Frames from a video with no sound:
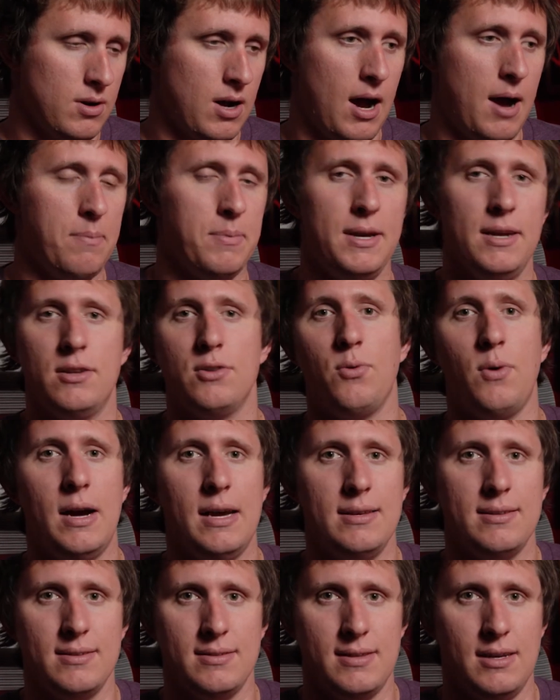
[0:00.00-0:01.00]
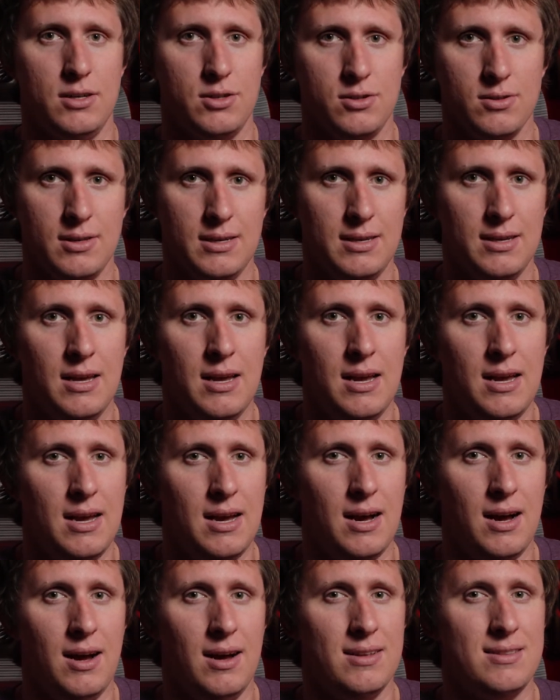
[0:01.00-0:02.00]
copy it twice, essentially.
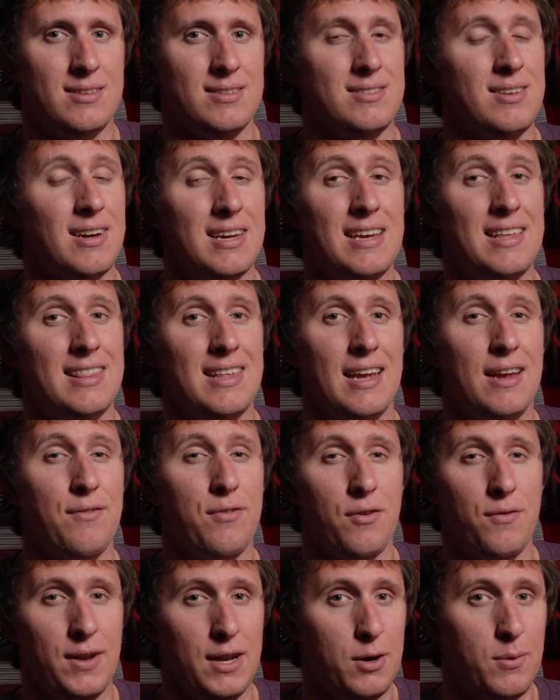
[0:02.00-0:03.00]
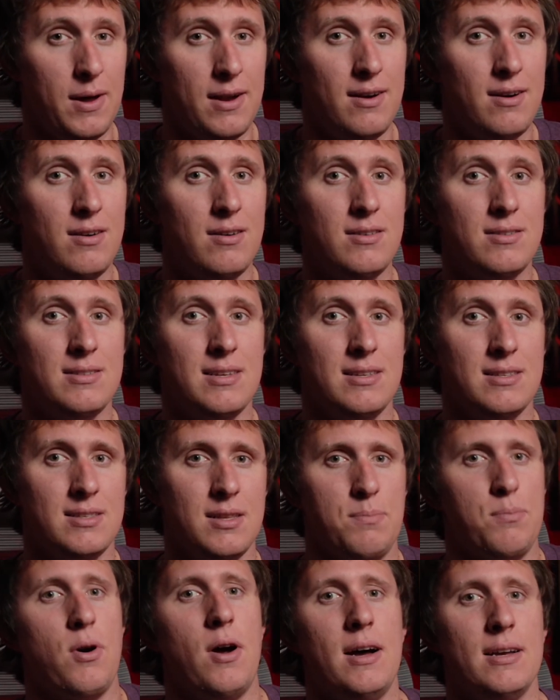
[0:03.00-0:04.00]
It's a sucky thing for video editors, since
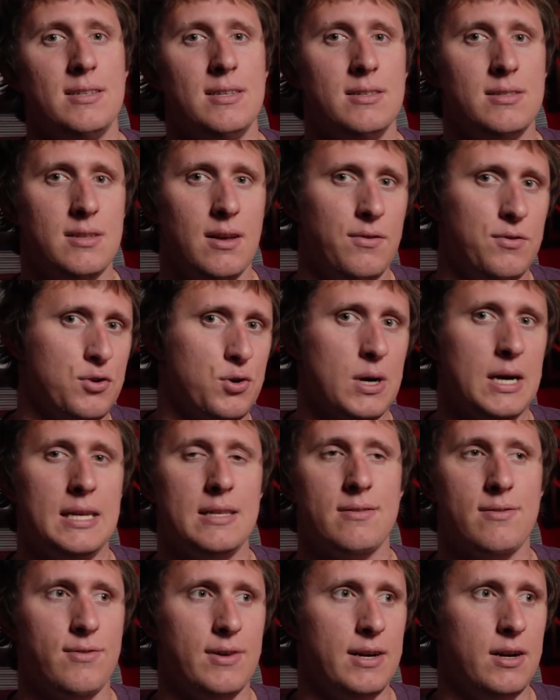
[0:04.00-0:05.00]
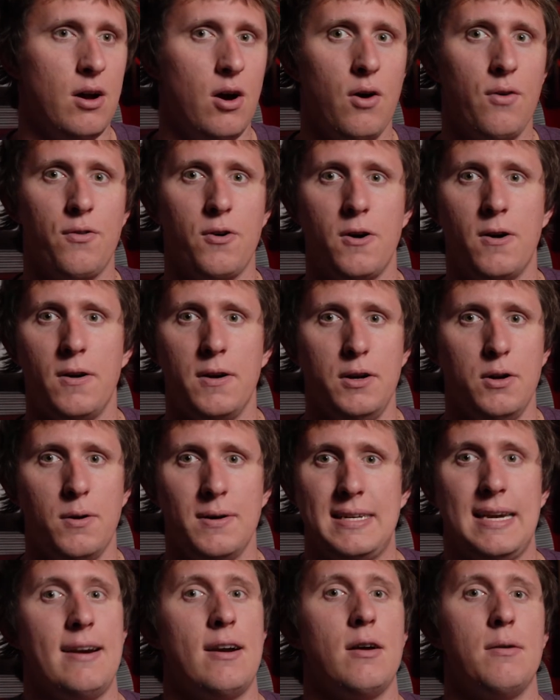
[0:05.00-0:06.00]
the process of transferring over a
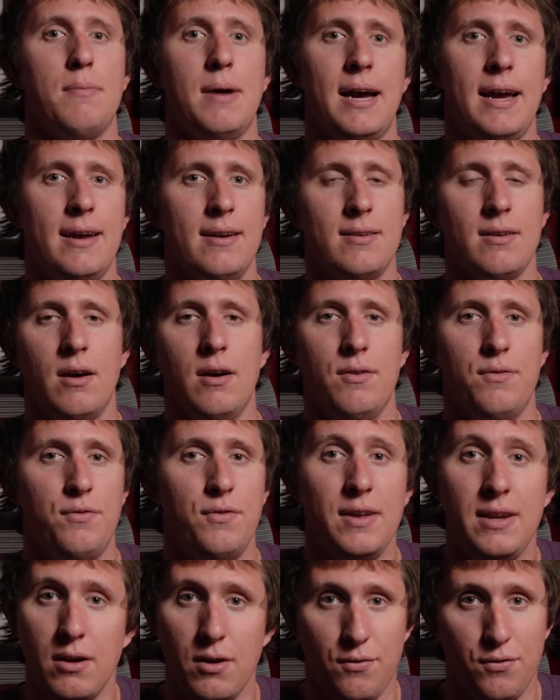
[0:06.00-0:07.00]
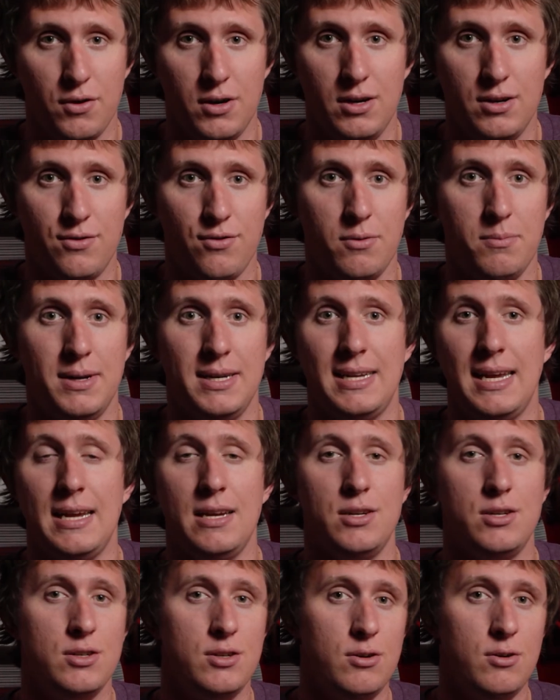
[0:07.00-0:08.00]
terabyte of video footage from a
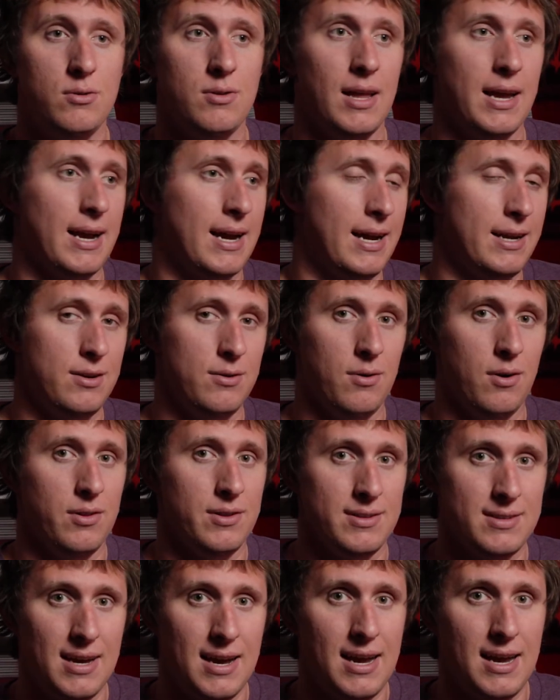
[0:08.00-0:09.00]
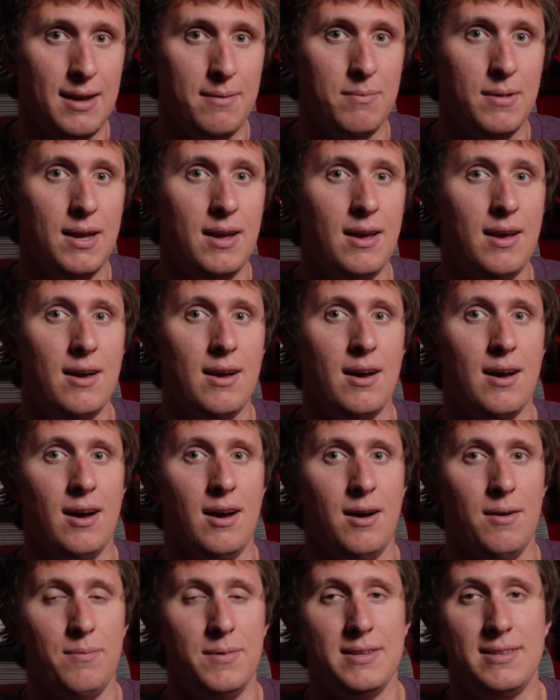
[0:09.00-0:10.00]
day's shoot, like I do all the time,
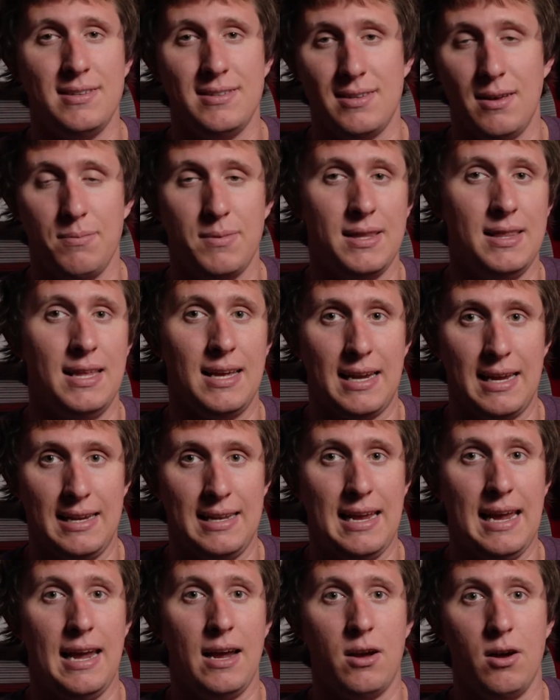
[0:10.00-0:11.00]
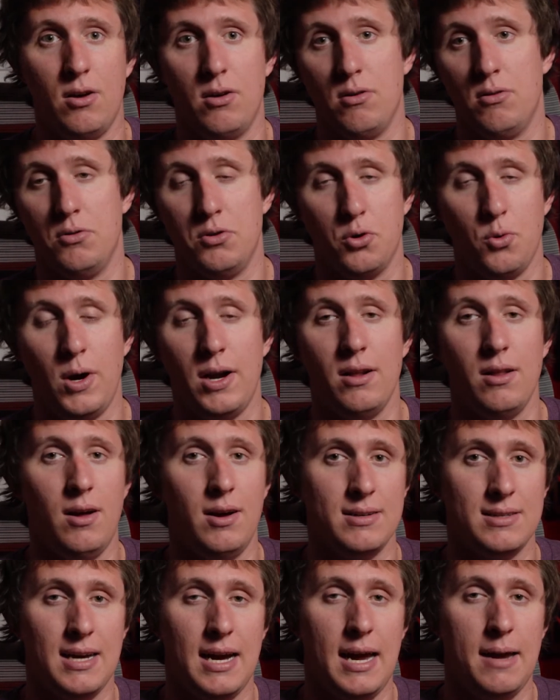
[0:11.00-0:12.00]
this is something that could take quite a
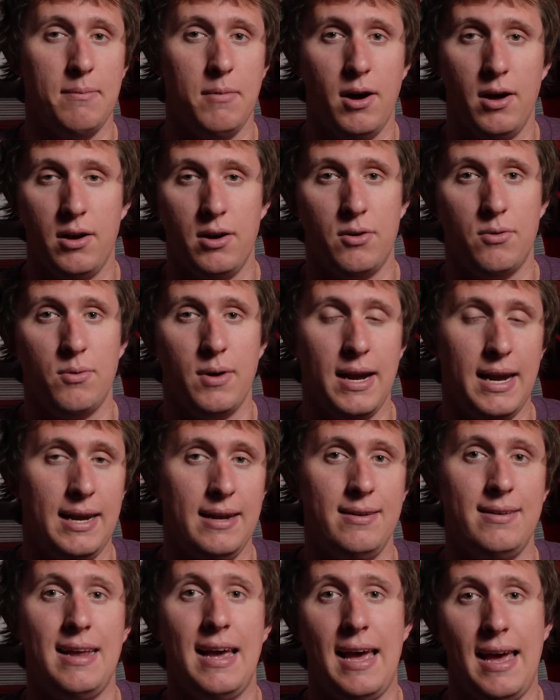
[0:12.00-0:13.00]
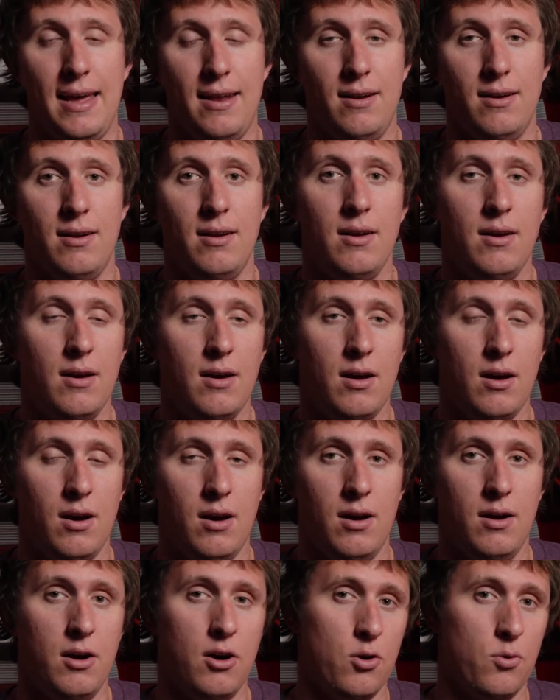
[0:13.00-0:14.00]
long time on a RAID 10
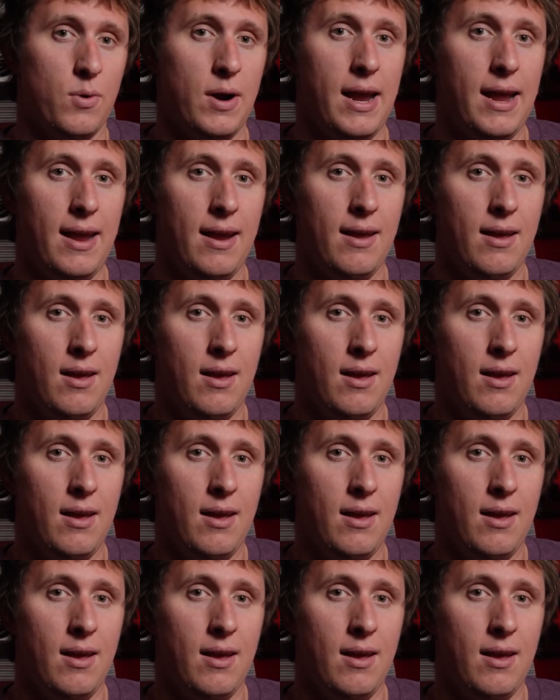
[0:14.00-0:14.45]
array.